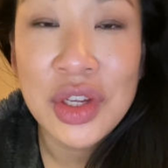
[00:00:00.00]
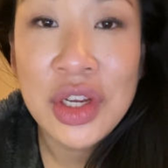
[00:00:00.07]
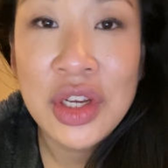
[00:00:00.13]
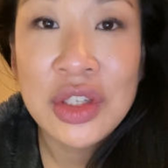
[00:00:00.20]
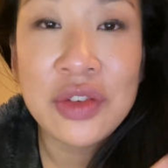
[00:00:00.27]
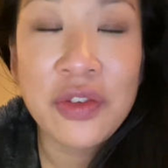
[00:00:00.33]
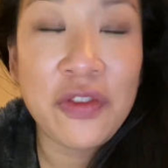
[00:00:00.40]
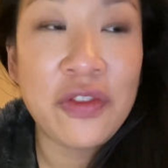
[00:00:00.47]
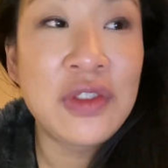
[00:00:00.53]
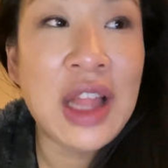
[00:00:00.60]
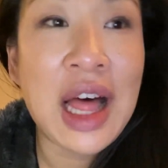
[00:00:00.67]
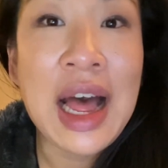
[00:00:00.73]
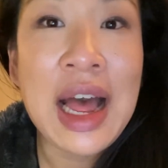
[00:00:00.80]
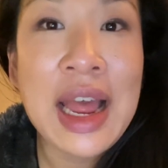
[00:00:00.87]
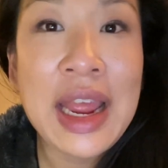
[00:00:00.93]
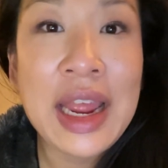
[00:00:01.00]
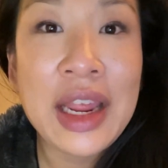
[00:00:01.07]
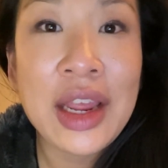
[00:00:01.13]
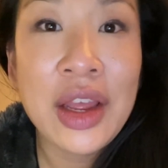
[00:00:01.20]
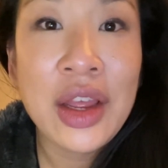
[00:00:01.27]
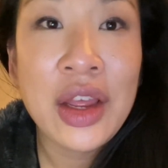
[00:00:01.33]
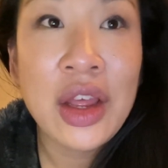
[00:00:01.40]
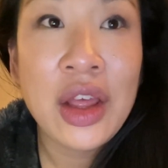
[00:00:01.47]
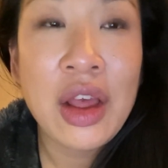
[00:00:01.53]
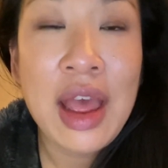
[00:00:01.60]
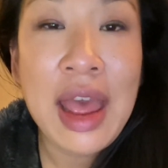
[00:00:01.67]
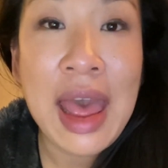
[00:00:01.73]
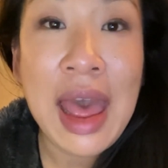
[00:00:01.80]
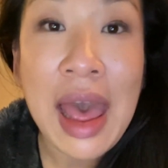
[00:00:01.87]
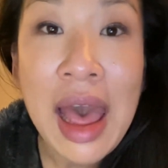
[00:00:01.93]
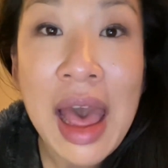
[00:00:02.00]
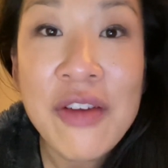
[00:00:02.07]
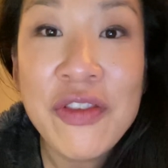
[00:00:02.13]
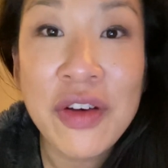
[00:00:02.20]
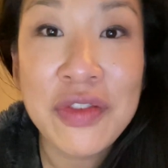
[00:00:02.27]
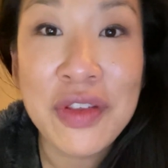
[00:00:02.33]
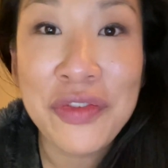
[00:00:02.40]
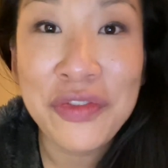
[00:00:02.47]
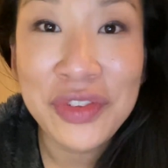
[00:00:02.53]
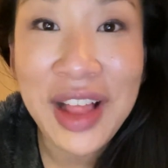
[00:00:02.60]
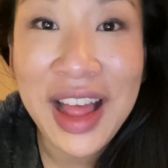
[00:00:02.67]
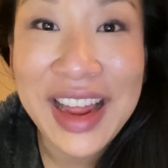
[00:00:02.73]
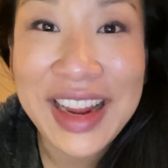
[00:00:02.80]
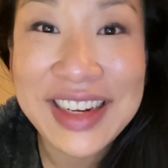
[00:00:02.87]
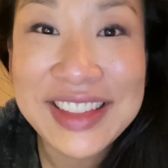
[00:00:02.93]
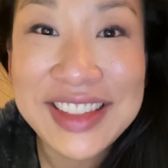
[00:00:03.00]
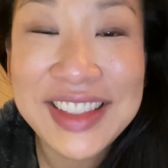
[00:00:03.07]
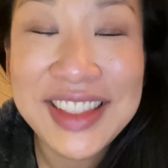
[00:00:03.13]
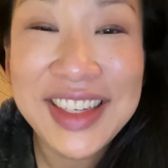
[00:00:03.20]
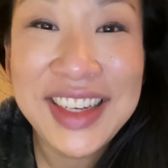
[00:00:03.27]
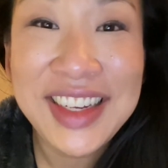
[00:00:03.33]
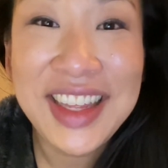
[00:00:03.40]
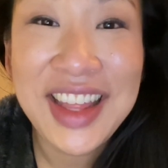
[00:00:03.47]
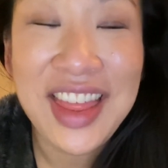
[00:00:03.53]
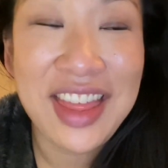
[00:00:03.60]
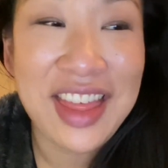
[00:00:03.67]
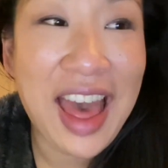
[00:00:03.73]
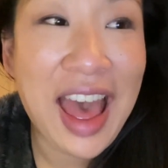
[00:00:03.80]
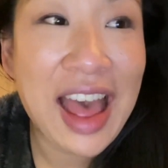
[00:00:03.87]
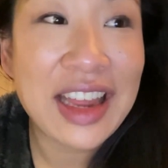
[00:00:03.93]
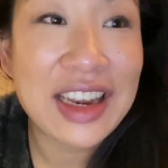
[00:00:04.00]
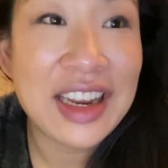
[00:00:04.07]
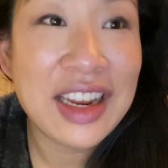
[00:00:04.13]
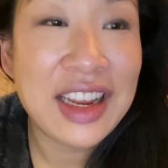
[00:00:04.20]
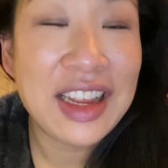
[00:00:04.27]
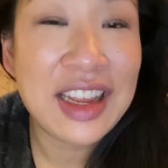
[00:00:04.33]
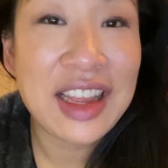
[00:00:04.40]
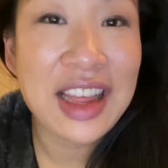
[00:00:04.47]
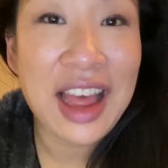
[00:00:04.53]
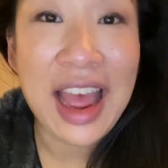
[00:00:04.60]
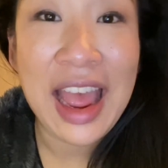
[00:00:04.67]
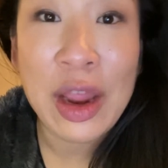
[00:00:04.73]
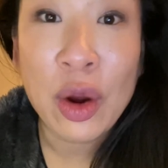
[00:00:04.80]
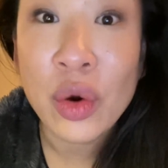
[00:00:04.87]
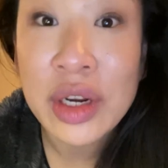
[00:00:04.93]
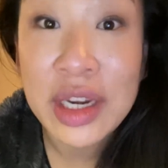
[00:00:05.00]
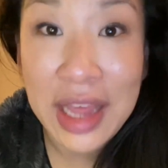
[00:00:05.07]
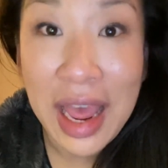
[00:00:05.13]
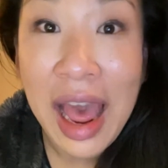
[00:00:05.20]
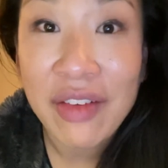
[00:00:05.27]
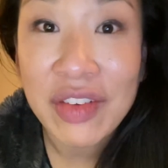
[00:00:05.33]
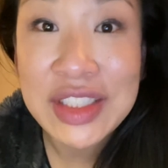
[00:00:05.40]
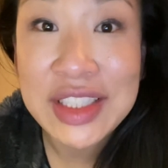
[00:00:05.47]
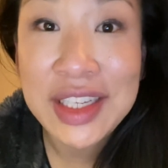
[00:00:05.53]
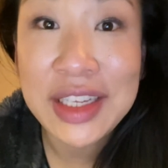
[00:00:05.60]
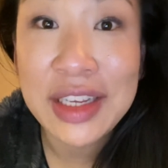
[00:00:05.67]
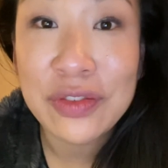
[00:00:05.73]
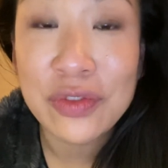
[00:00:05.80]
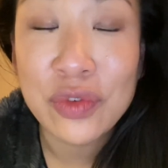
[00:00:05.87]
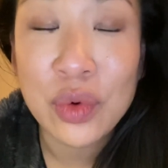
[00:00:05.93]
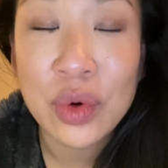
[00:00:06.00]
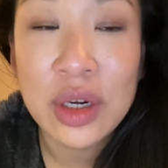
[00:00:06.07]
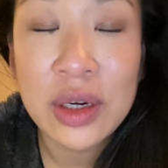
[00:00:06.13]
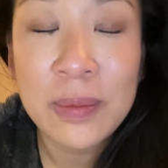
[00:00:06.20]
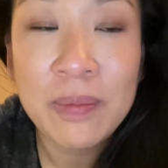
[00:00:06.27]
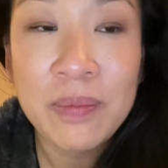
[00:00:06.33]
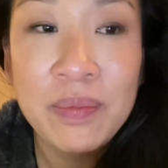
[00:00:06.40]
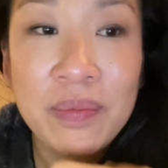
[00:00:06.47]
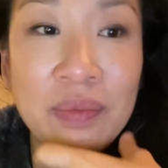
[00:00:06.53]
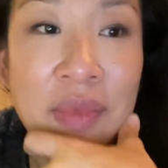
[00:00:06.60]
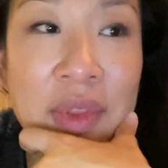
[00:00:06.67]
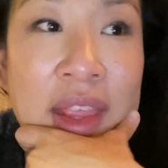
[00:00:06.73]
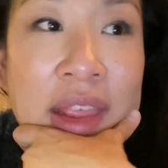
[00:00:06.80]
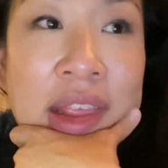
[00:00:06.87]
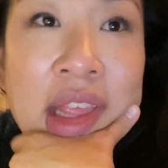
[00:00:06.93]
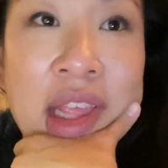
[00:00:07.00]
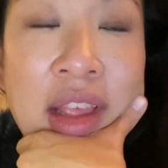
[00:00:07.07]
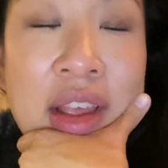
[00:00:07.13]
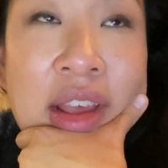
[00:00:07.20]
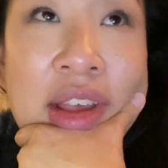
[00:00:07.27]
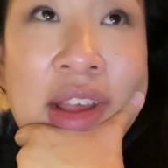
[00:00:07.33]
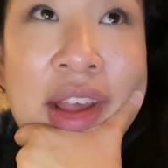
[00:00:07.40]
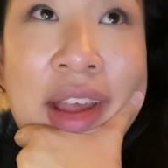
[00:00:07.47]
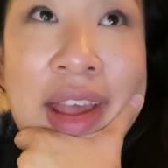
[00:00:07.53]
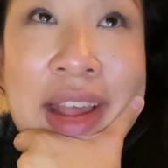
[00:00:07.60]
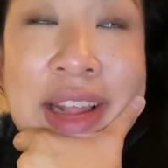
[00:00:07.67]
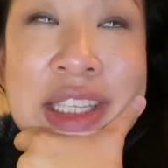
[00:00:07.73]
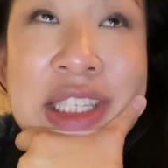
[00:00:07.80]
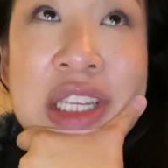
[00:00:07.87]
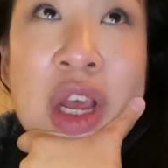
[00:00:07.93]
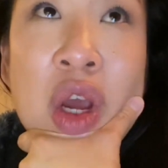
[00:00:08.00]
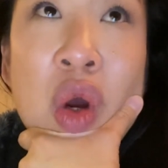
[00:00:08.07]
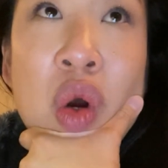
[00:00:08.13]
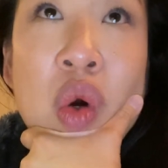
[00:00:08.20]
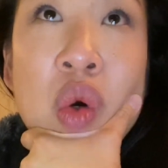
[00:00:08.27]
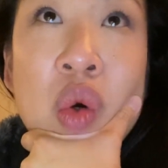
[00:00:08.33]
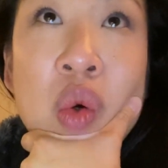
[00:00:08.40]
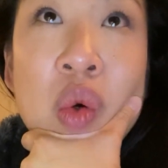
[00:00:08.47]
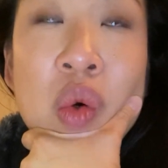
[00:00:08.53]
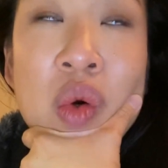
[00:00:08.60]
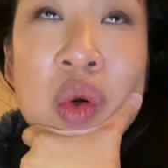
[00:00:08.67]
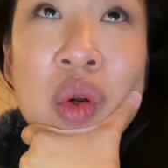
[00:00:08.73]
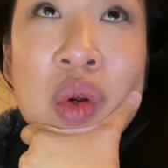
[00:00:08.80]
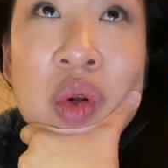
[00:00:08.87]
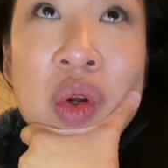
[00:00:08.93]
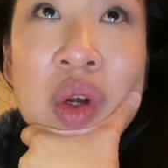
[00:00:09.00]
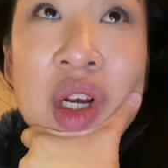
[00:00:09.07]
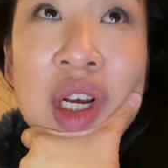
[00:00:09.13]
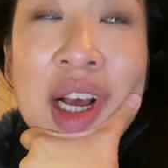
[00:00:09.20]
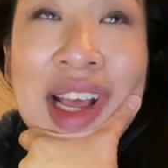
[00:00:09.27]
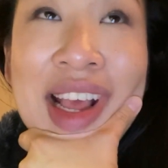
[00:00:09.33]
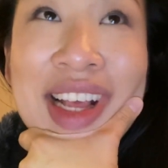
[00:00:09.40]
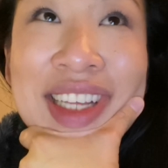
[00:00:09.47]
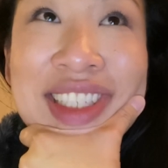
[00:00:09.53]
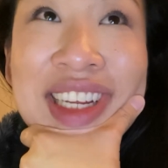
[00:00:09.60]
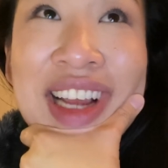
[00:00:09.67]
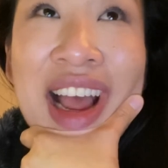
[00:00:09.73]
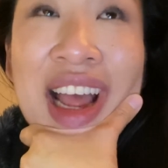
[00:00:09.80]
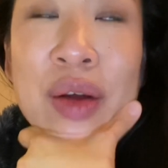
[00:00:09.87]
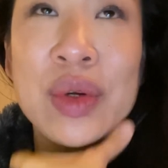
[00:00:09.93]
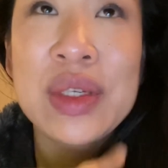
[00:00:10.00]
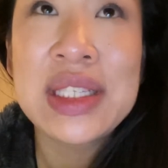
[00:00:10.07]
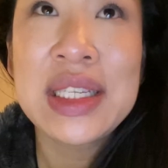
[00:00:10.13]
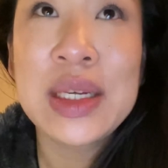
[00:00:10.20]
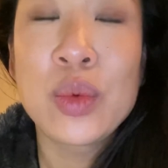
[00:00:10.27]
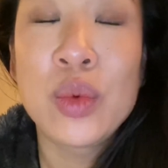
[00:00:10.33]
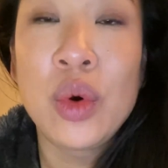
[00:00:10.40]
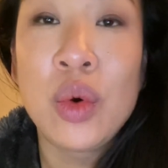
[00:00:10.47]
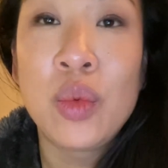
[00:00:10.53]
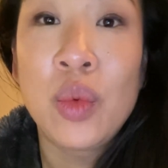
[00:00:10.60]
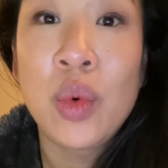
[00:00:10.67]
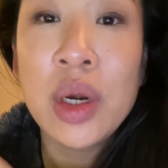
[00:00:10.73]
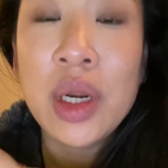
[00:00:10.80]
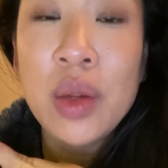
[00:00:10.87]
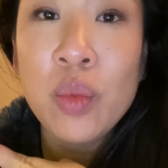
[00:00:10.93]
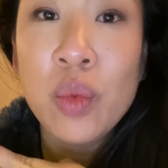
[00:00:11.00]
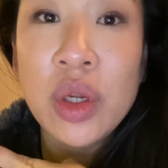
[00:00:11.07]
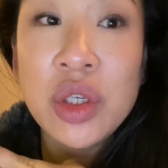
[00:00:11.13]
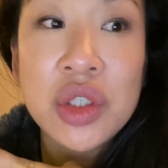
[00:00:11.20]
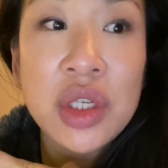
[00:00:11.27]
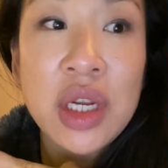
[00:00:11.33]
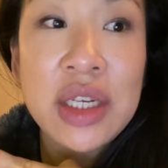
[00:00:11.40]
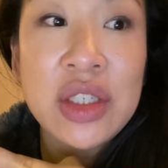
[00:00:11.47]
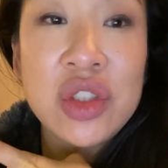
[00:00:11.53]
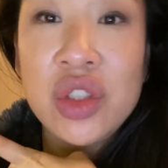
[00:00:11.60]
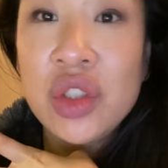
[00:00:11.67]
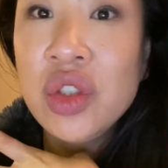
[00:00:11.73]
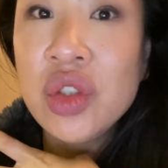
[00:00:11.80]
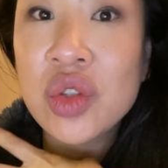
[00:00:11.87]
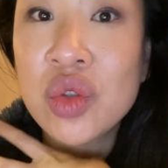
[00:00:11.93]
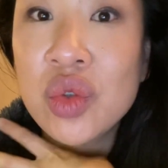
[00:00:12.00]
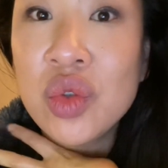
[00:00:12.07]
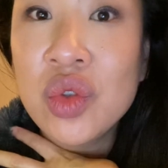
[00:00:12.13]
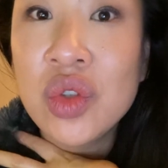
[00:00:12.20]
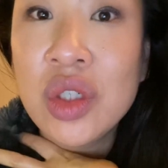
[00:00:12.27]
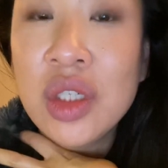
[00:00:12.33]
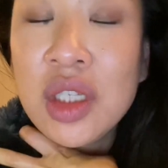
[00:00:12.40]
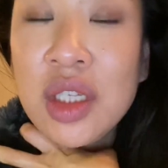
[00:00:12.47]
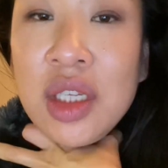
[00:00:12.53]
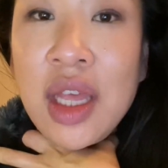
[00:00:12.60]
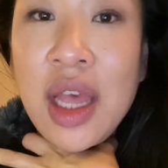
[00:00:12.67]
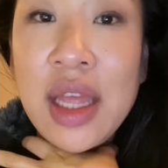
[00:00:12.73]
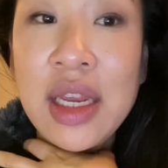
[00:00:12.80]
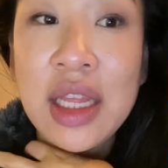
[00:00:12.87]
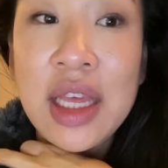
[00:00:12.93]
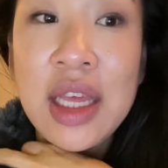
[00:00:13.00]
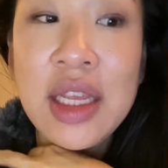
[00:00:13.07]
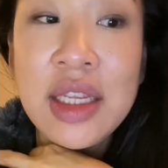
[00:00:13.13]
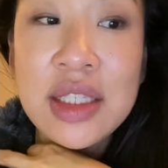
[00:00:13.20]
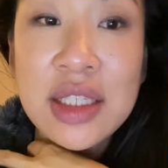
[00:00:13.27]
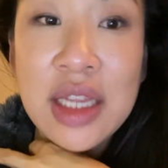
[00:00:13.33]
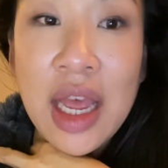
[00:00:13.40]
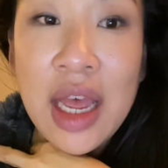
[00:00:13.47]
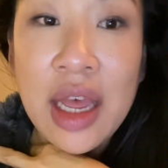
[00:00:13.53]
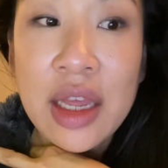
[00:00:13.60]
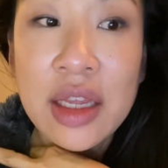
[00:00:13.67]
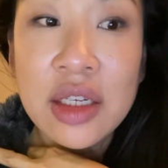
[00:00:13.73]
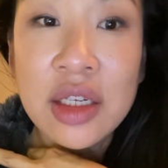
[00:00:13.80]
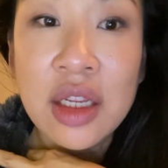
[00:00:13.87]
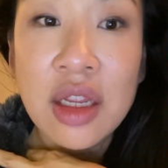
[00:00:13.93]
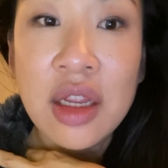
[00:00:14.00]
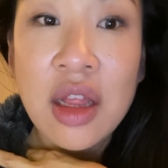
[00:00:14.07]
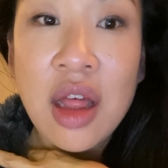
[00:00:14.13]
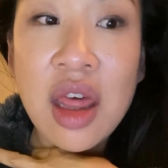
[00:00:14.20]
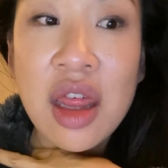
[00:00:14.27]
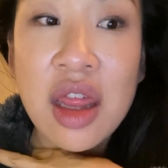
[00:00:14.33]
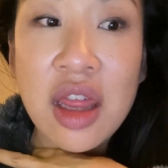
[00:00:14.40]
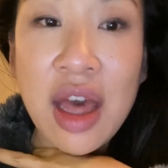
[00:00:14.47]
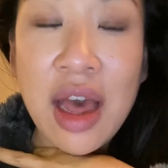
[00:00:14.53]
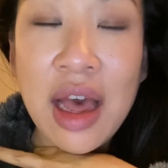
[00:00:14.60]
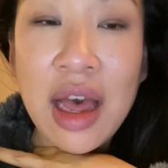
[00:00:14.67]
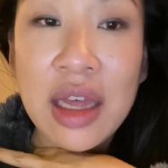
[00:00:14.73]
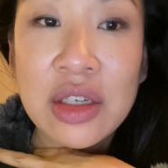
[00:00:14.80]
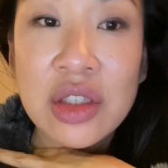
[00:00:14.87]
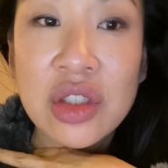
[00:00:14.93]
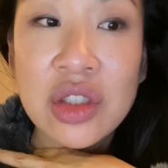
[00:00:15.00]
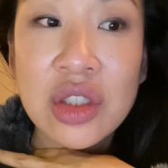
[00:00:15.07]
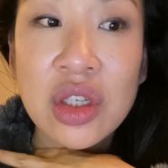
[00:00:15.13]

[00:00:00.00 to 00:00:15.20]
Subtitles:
to fly half of the flight that I already have a ticket for. And so I asked the guy, I was like, well, what should I do? And he said that